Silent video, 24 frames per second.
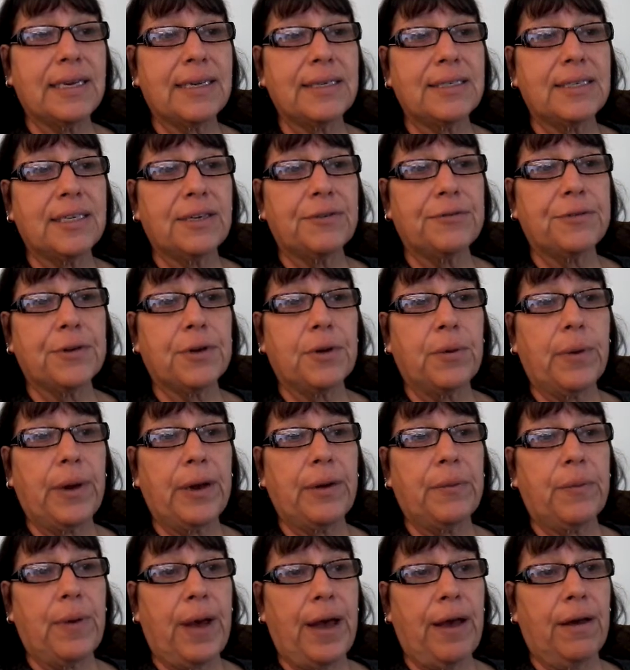idea for
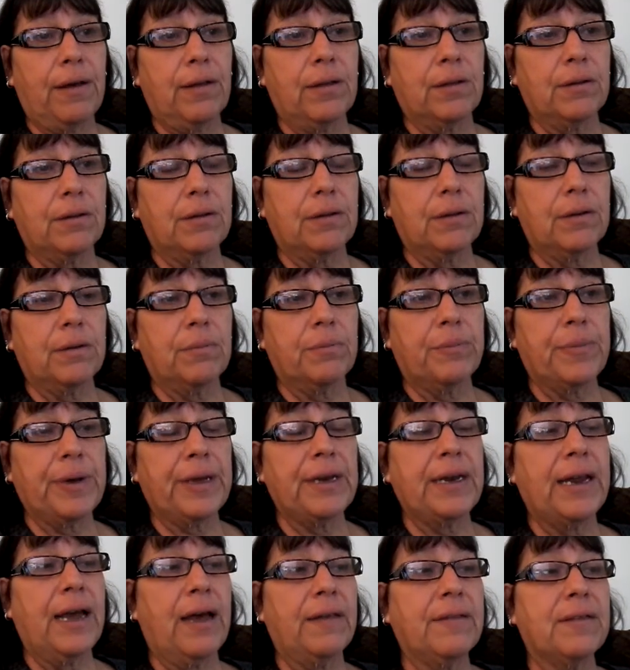quite a while.
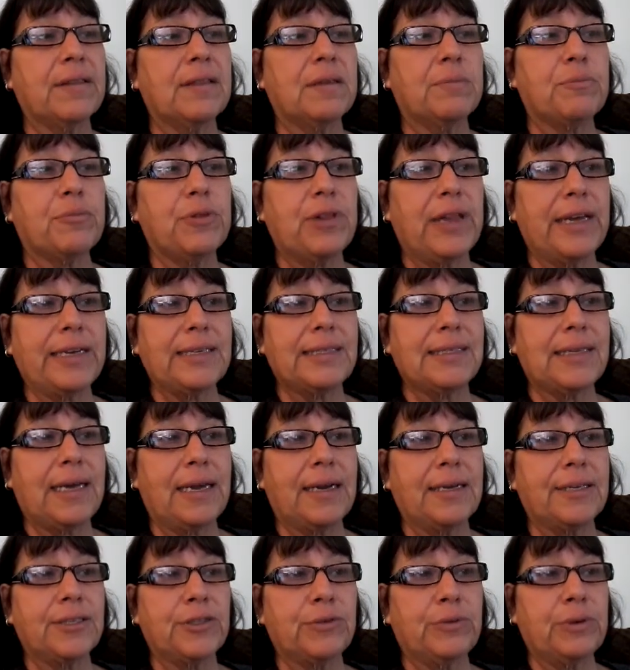But now that the
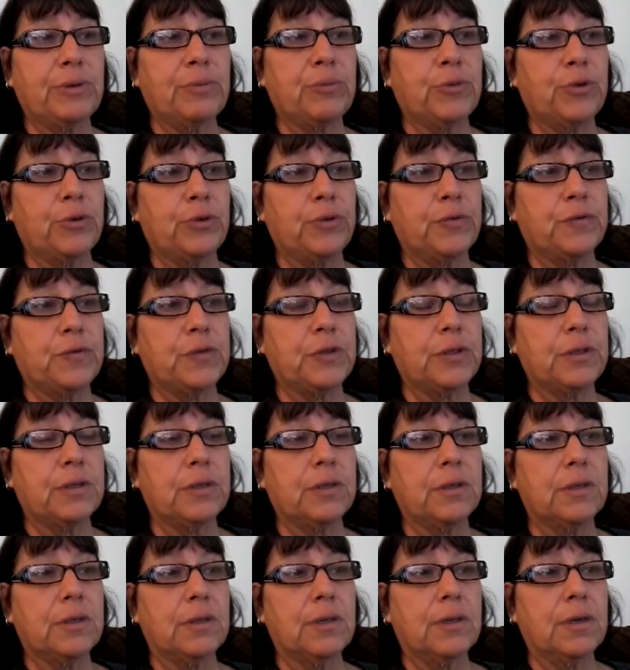playset is removed,
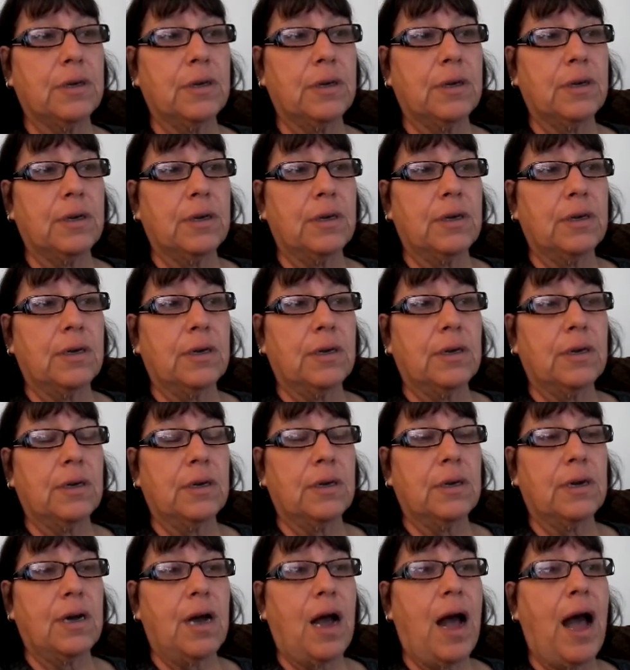
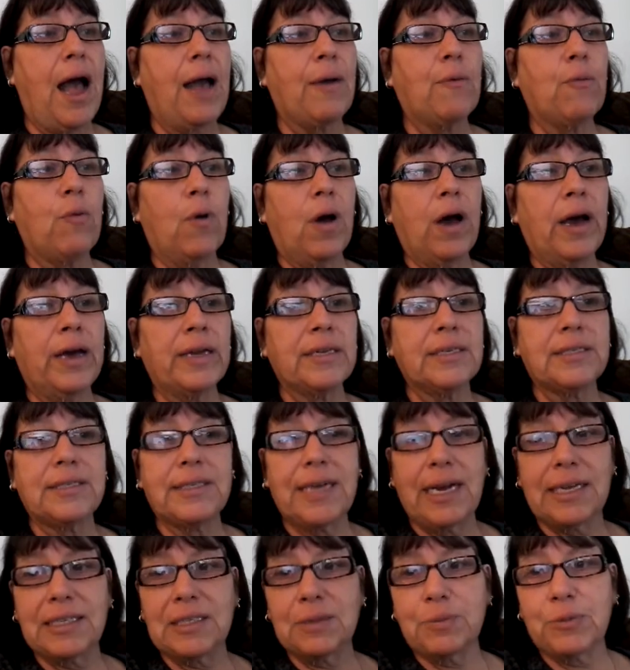I want
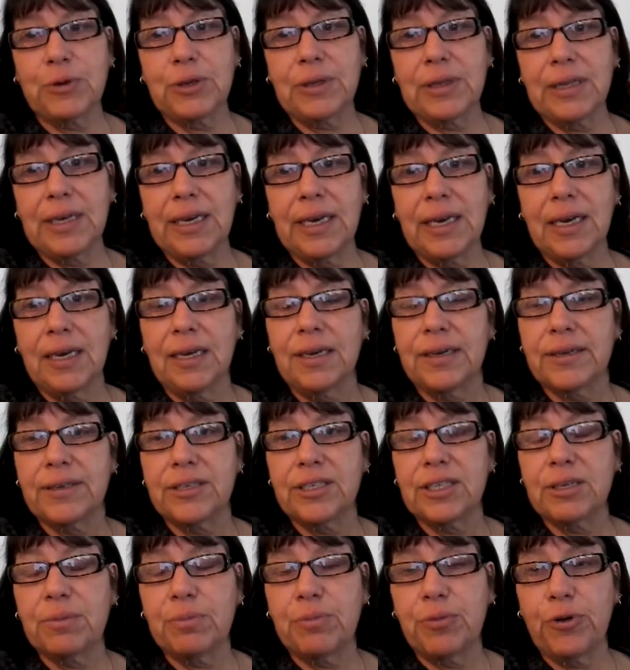desperately
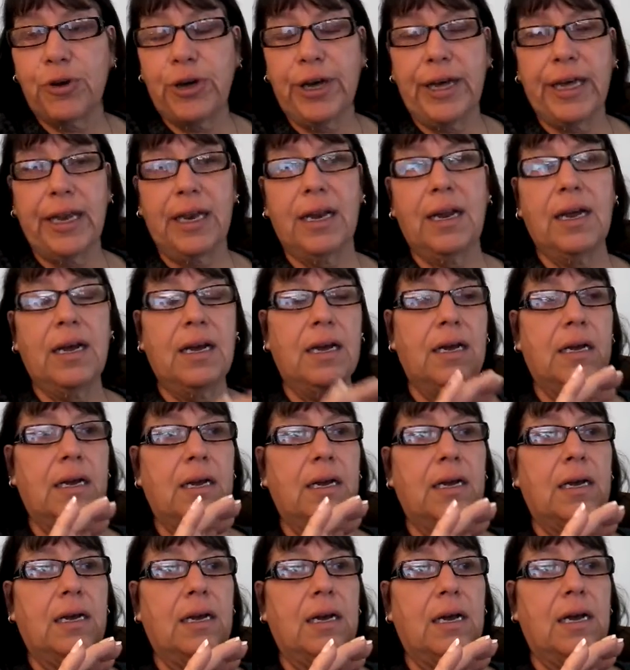to put
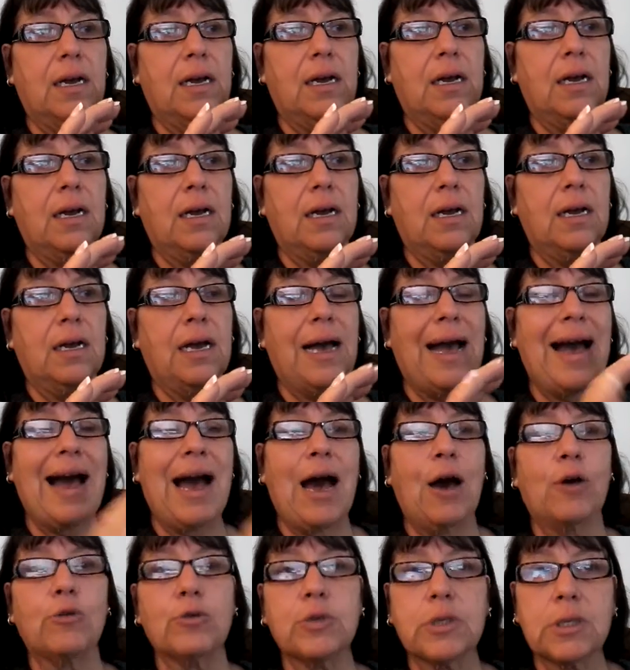a
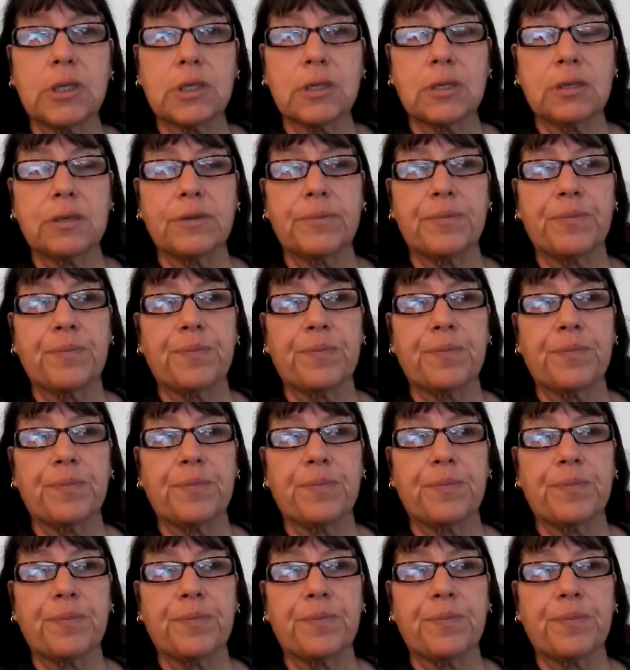house,